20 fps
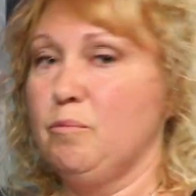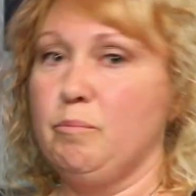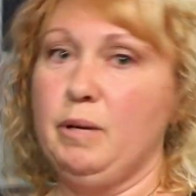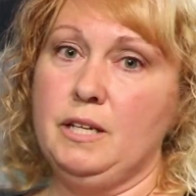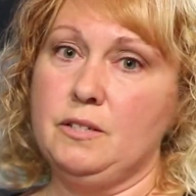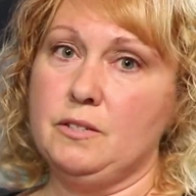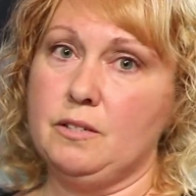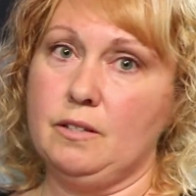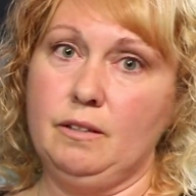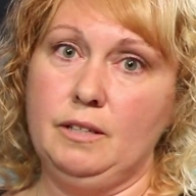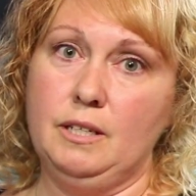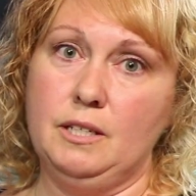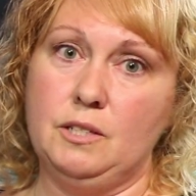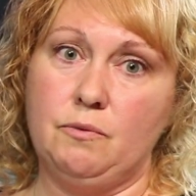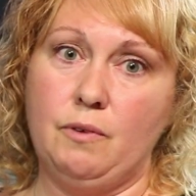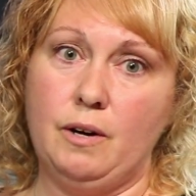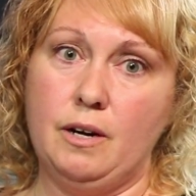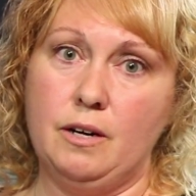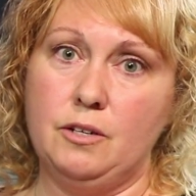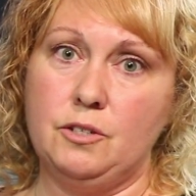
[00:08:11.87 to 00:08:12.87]
Basically,
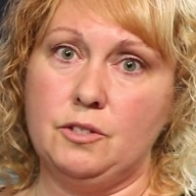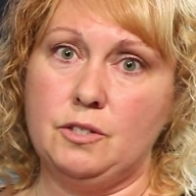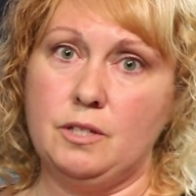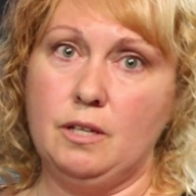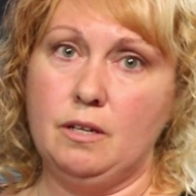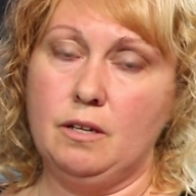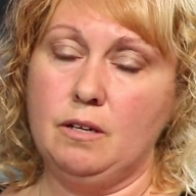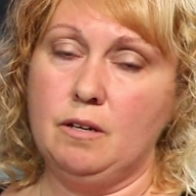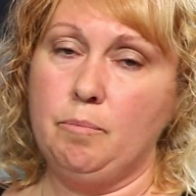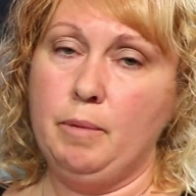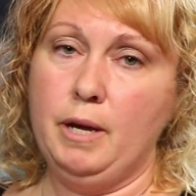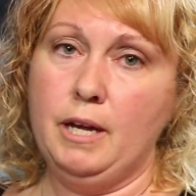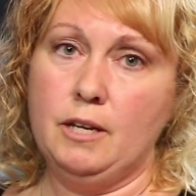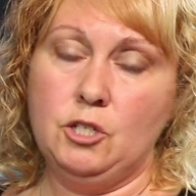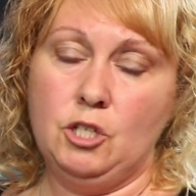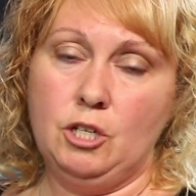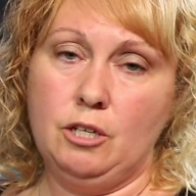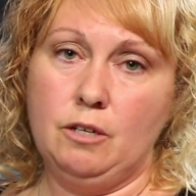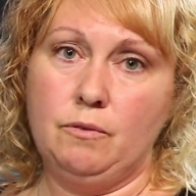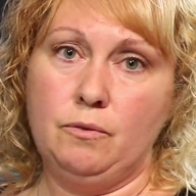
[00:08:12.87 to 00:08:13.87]
as far as the
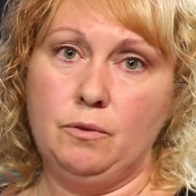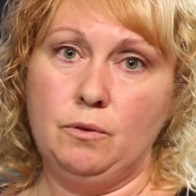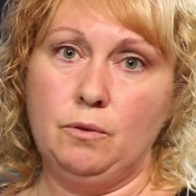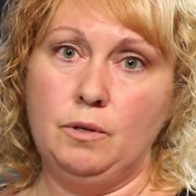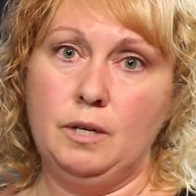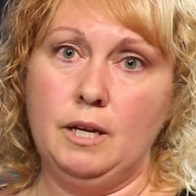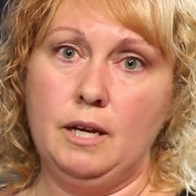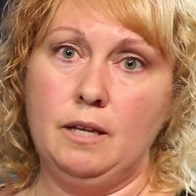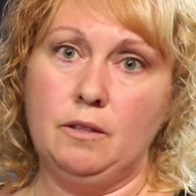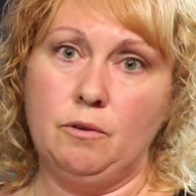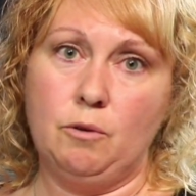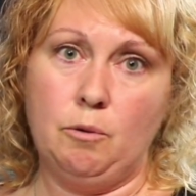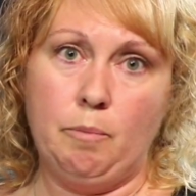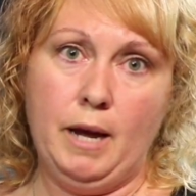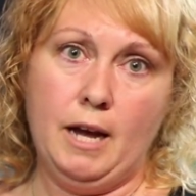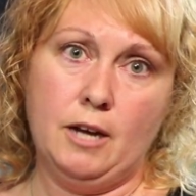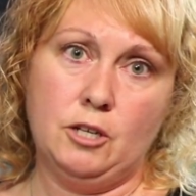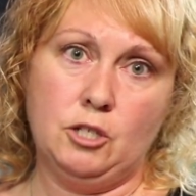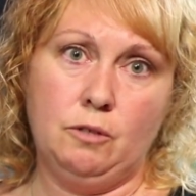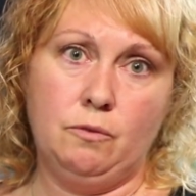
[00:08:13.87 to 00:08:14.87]
Pangea food and the
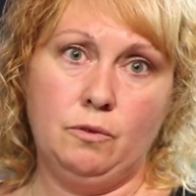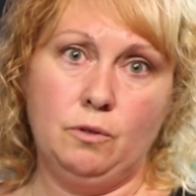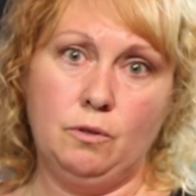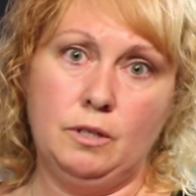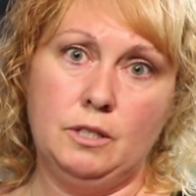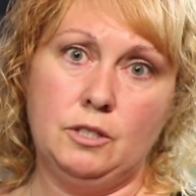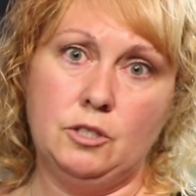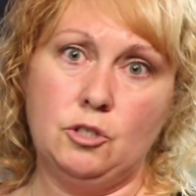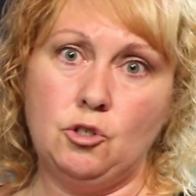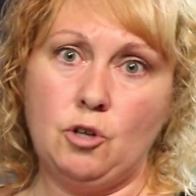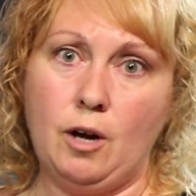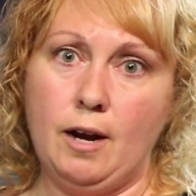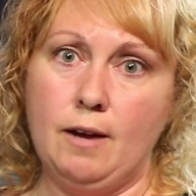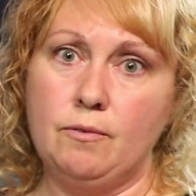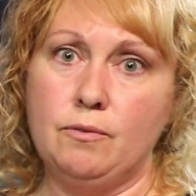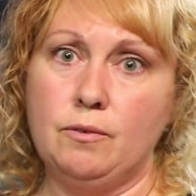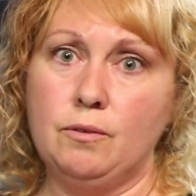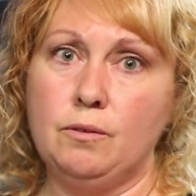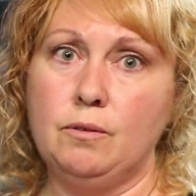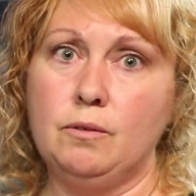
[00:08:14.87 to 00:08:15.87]
Repashy food, it's a dry
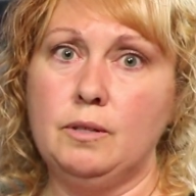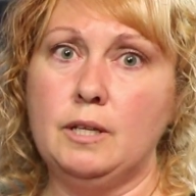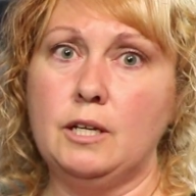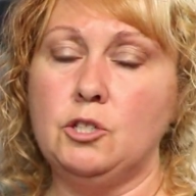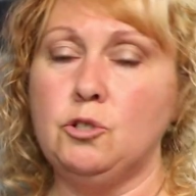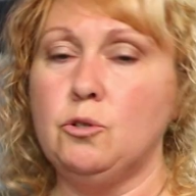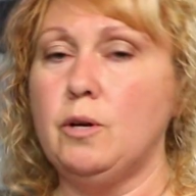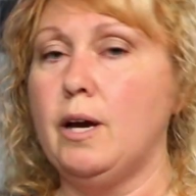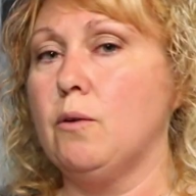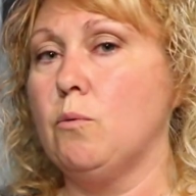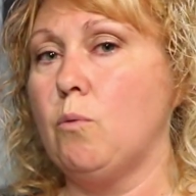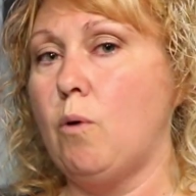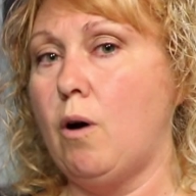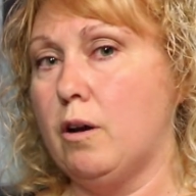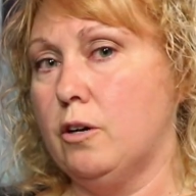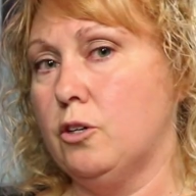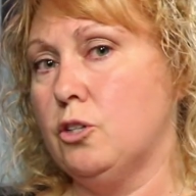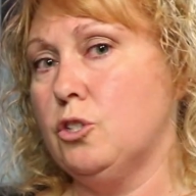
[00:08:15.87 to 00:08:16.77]
food that you add water